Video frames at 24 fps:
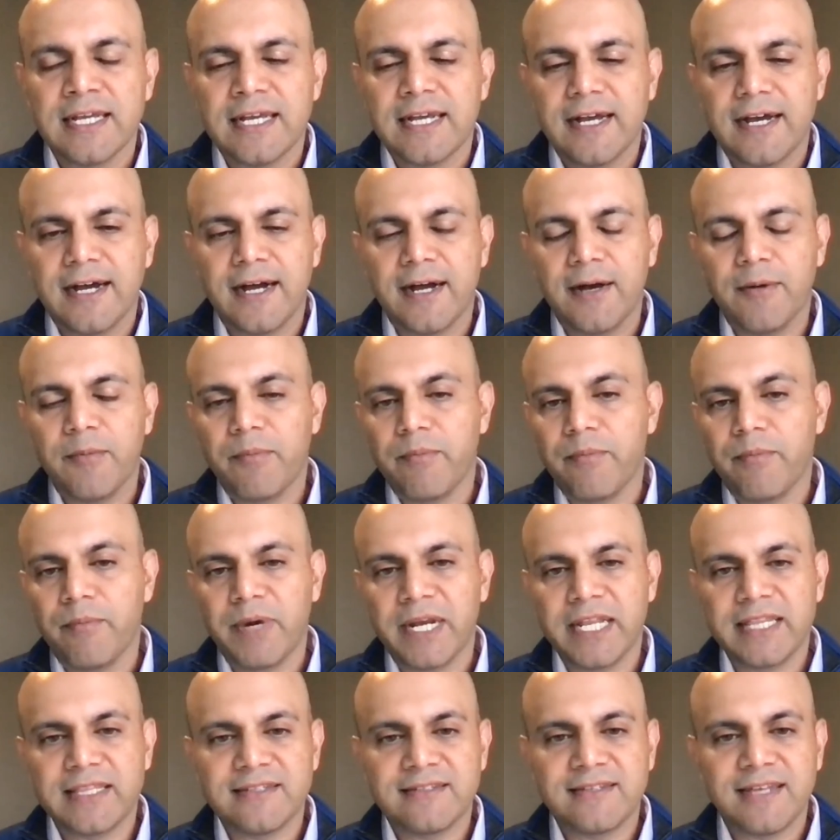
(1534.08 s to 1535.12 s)

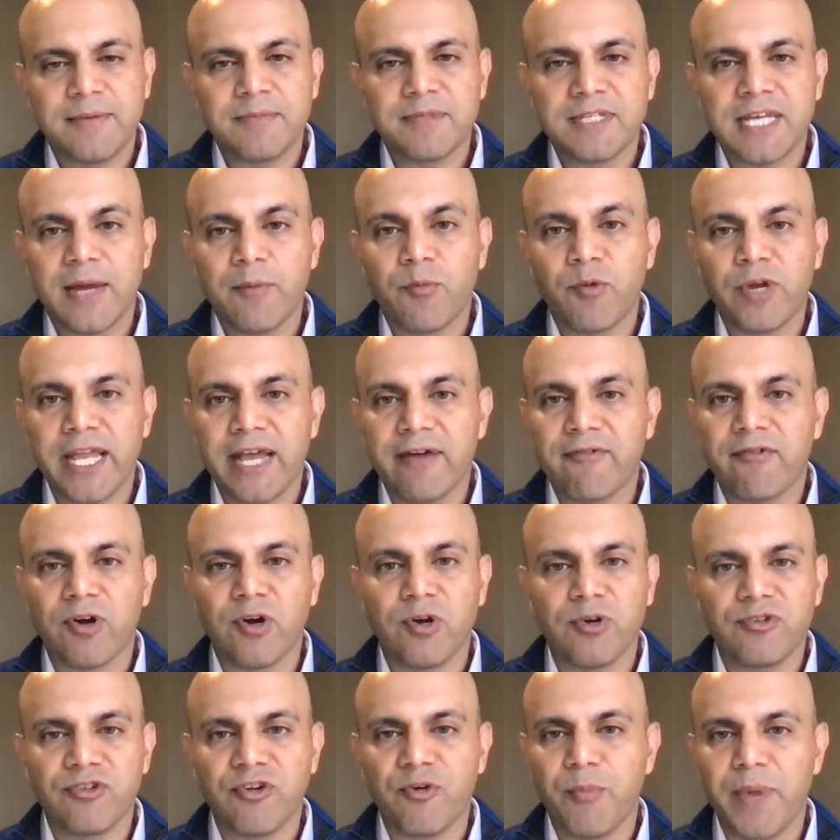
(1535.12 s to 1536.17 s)
But at the same time, we have our
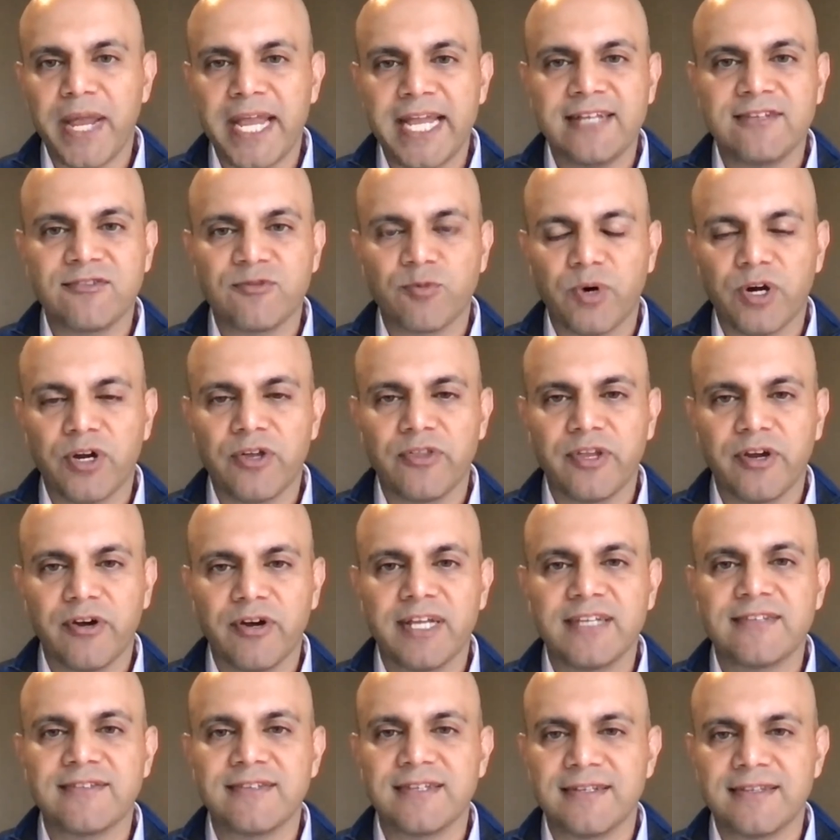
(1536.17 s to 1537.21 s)
own domains where there
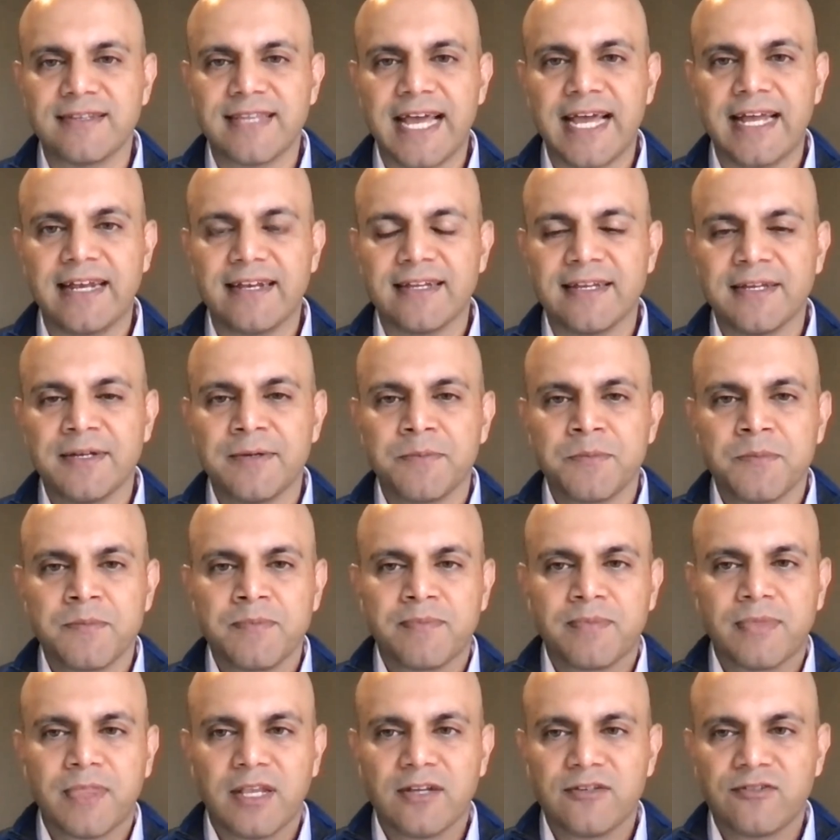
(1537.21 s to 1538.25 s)
isn't that
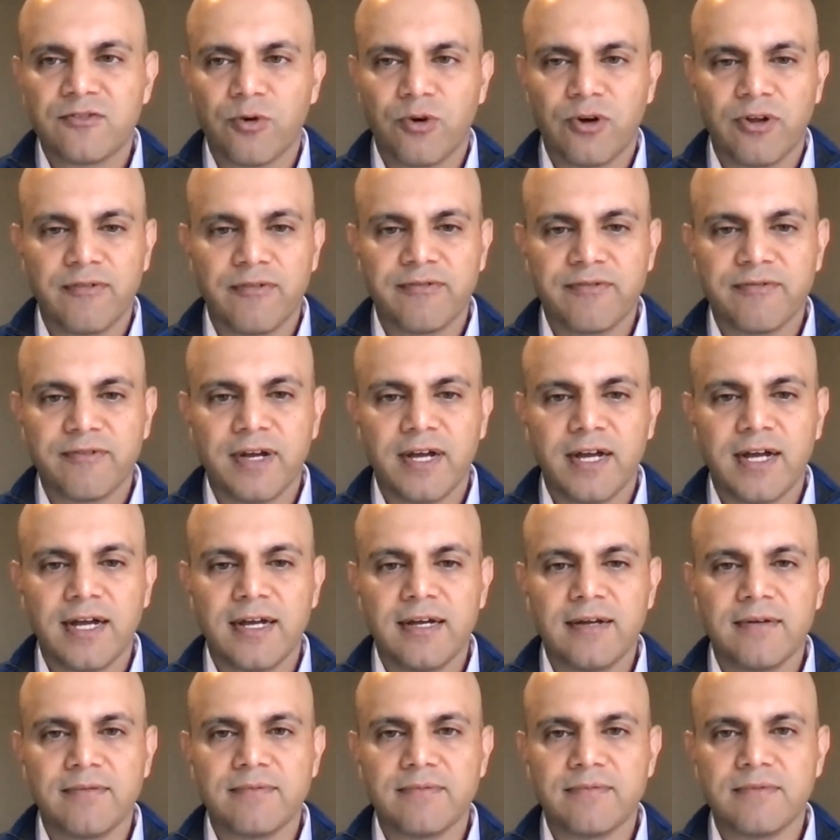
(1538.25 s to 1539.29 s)
sort of
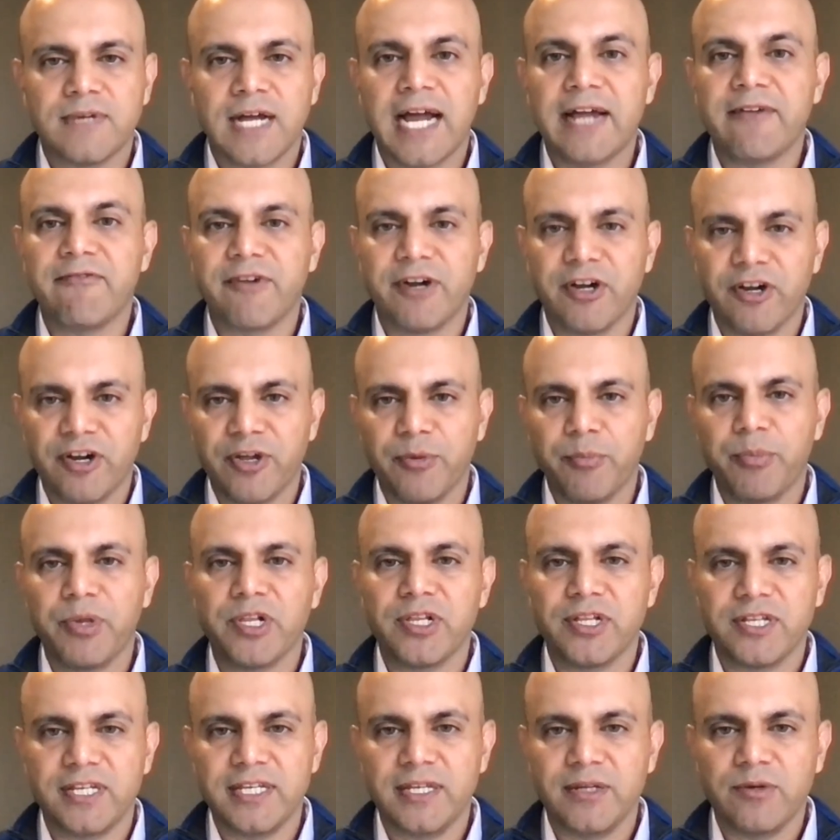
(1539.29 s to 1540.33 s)
high
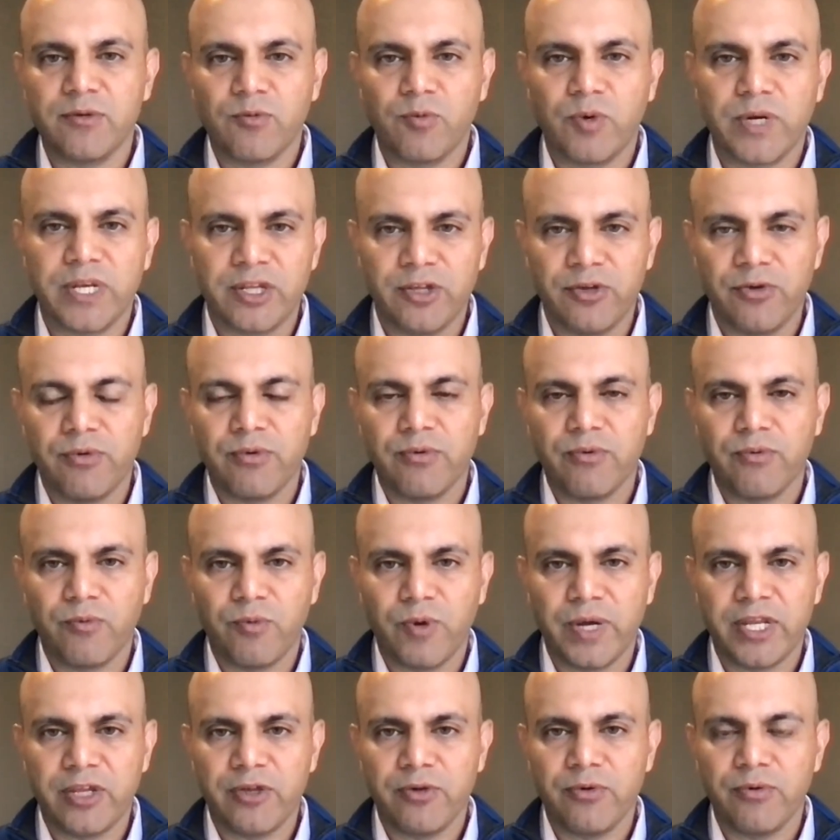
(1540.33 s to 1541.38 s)
variability. When you
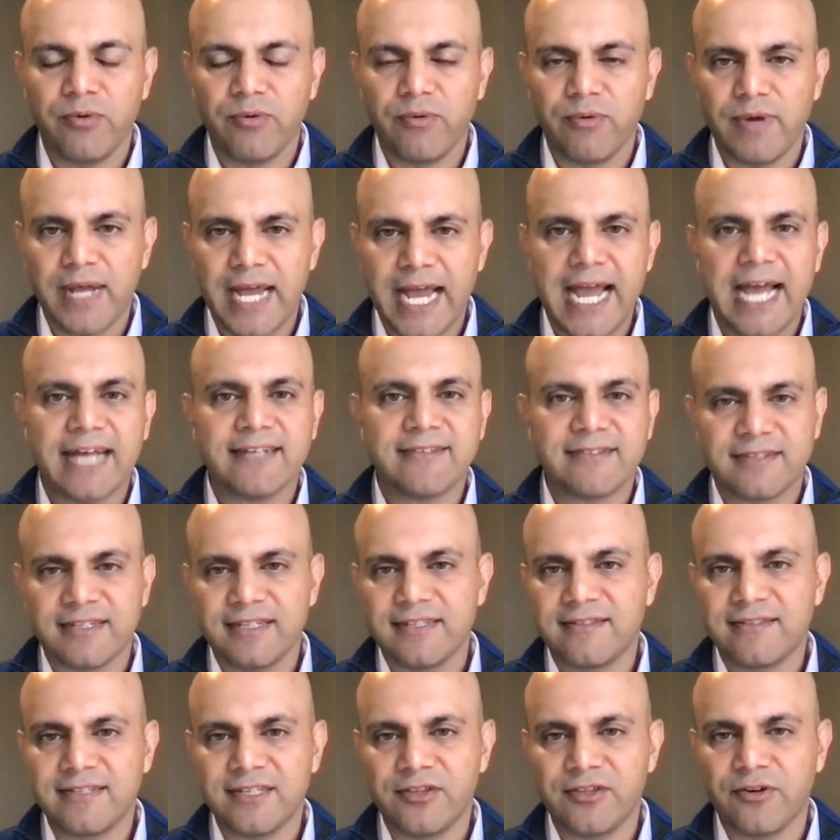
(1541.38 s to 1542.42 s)
ask,
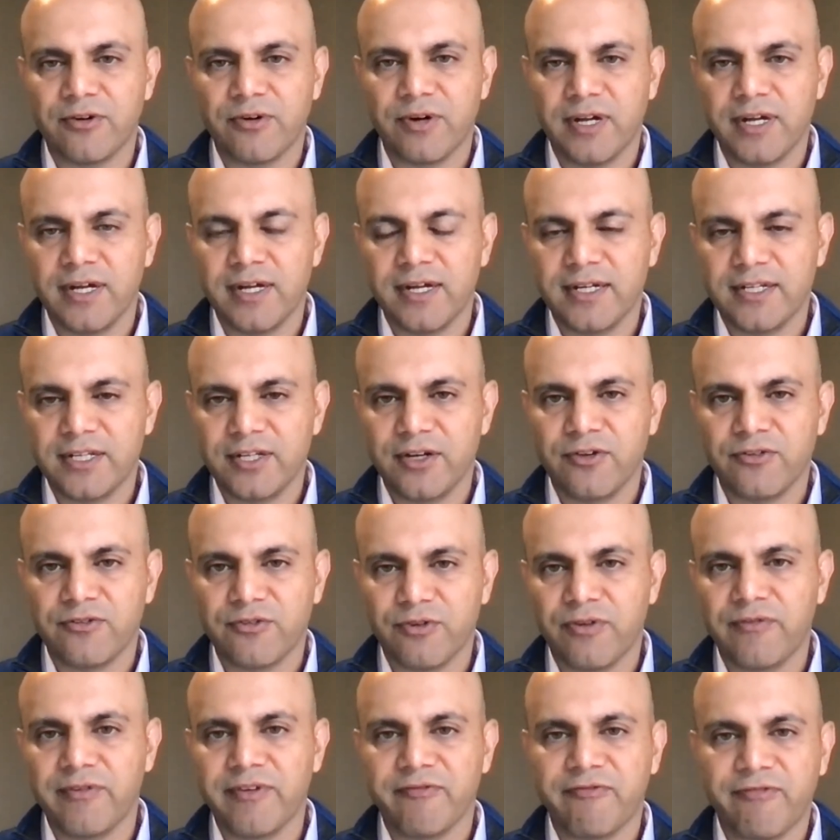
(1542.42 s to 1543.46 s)
it's either
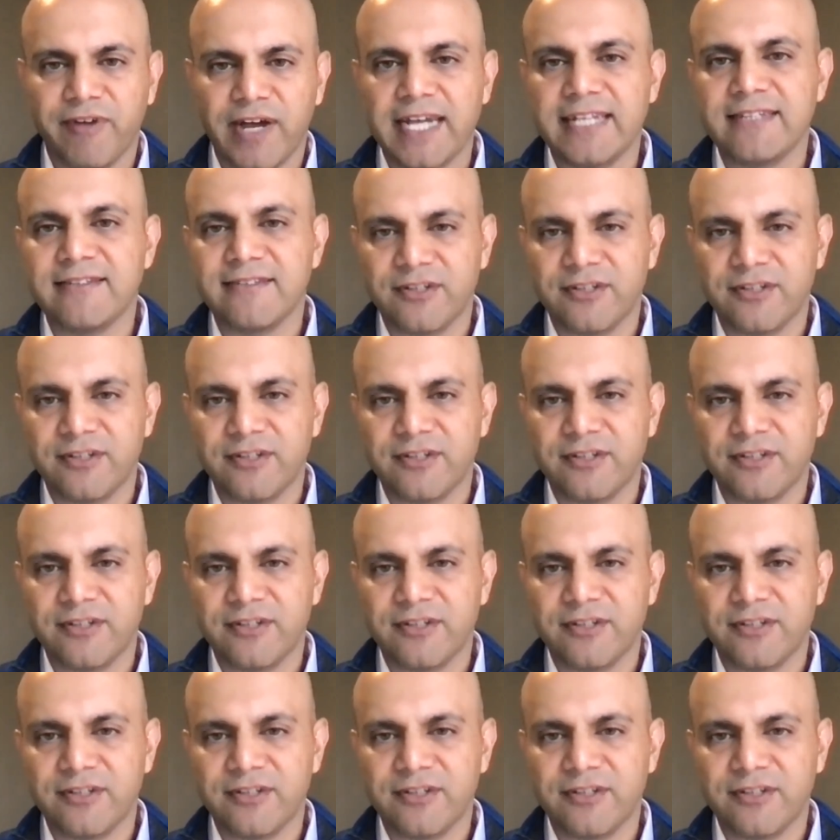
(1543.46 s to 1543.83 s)
sort of it finds